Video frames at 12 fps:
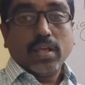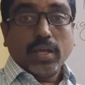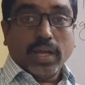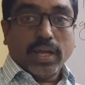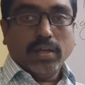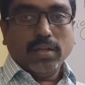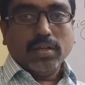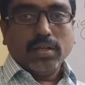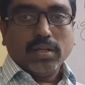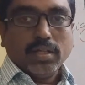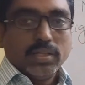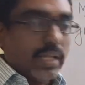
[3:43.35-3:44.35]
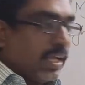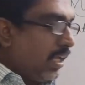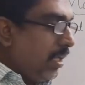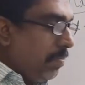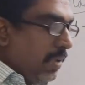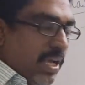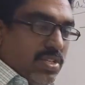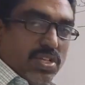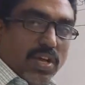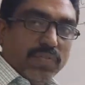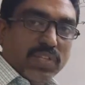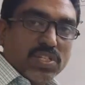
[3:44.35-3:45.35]
and the image
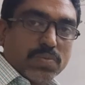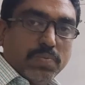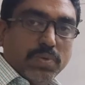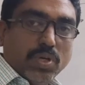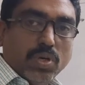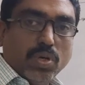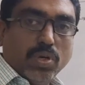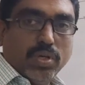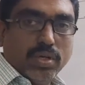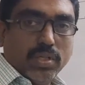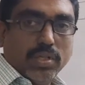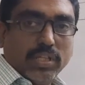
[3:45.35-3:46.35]
of this board,